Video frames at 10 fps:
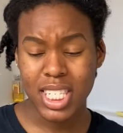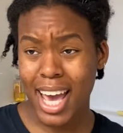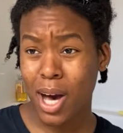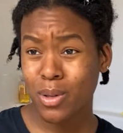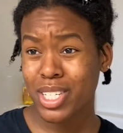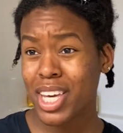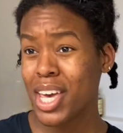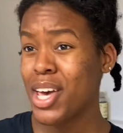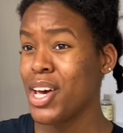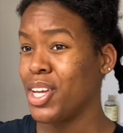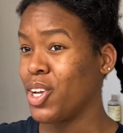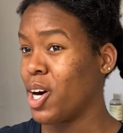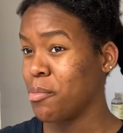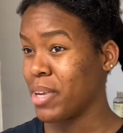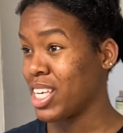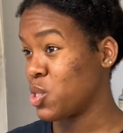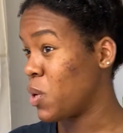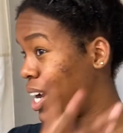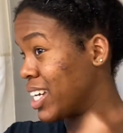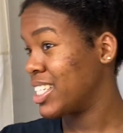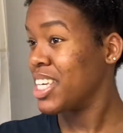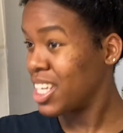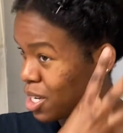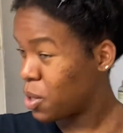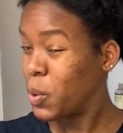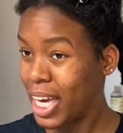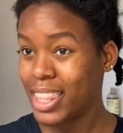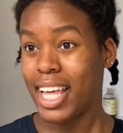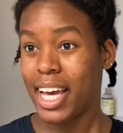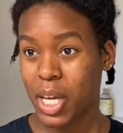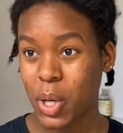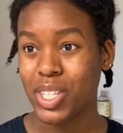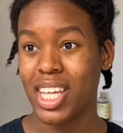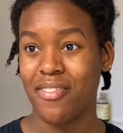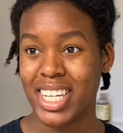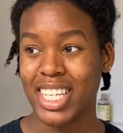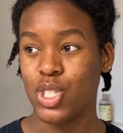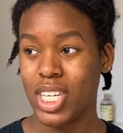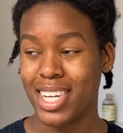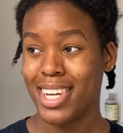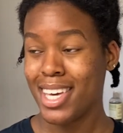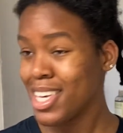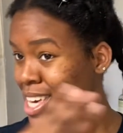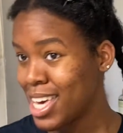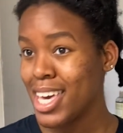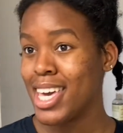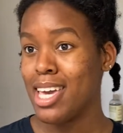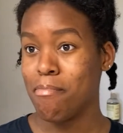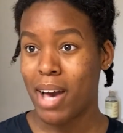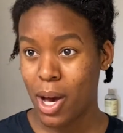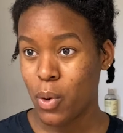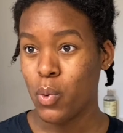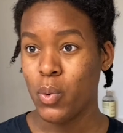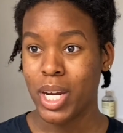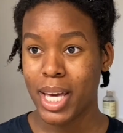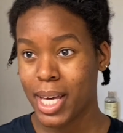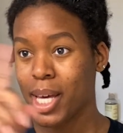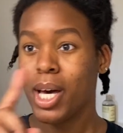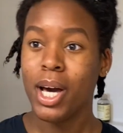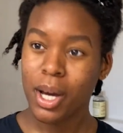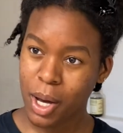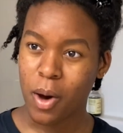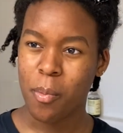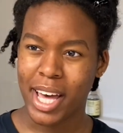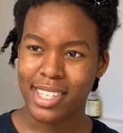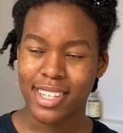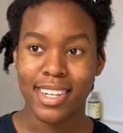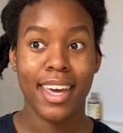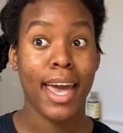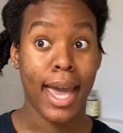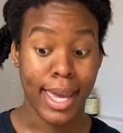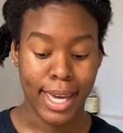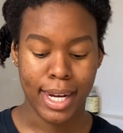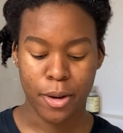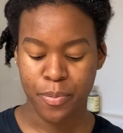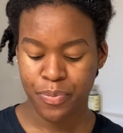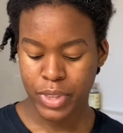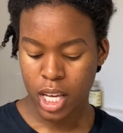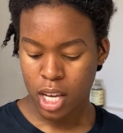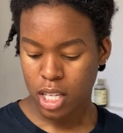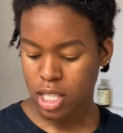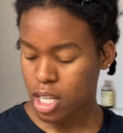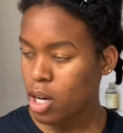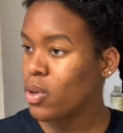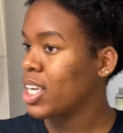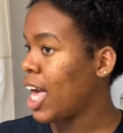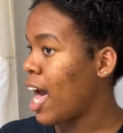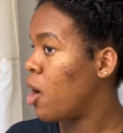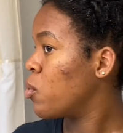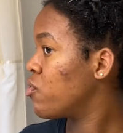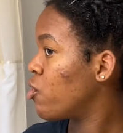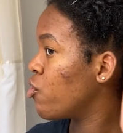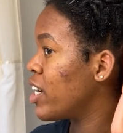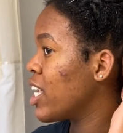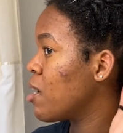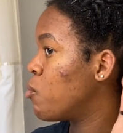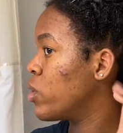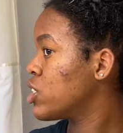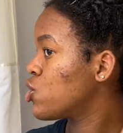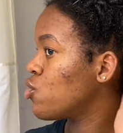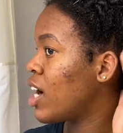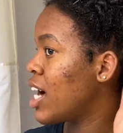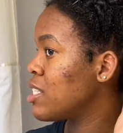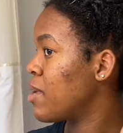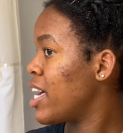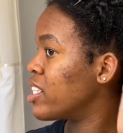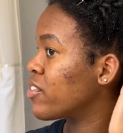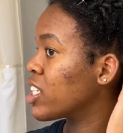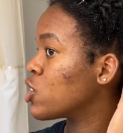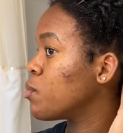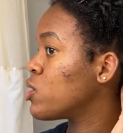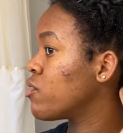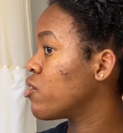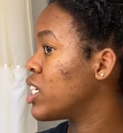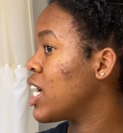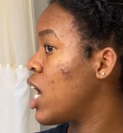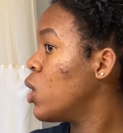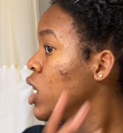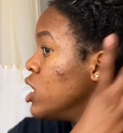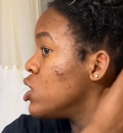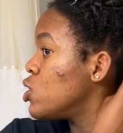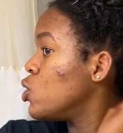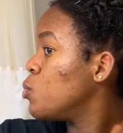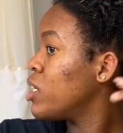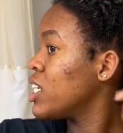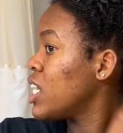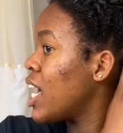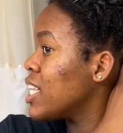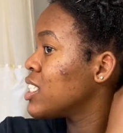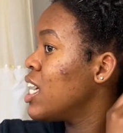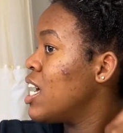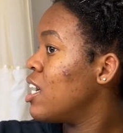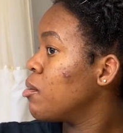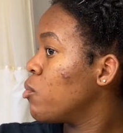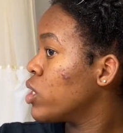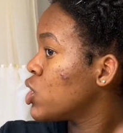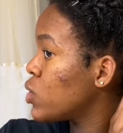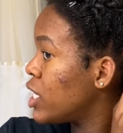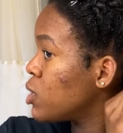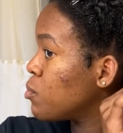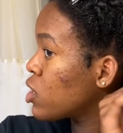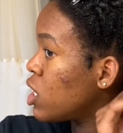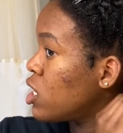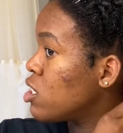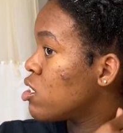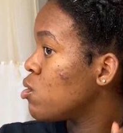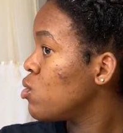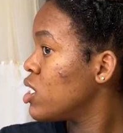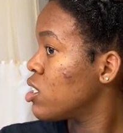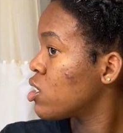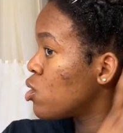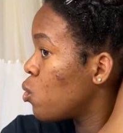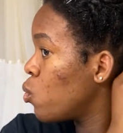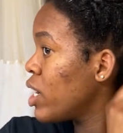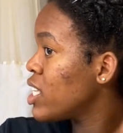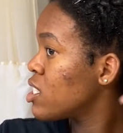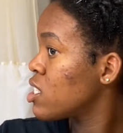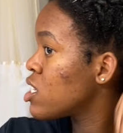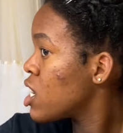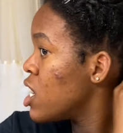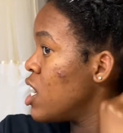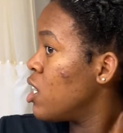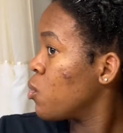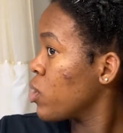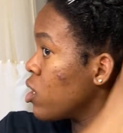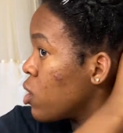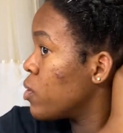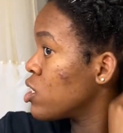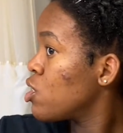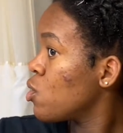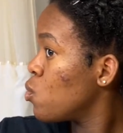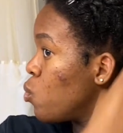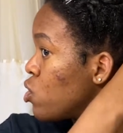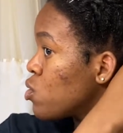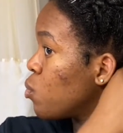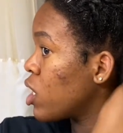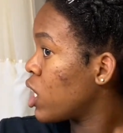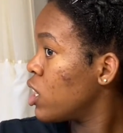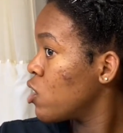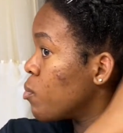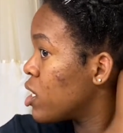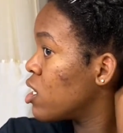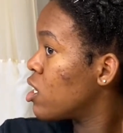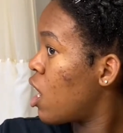out, not me trying to, you know, get that curl definition in my own curl pattern, you know. So yeah, we've already moisturized. My hair's feeling super soft right now, super nice and moisturized. I'm just gonna undo this twist. We are going to just work a little bit at a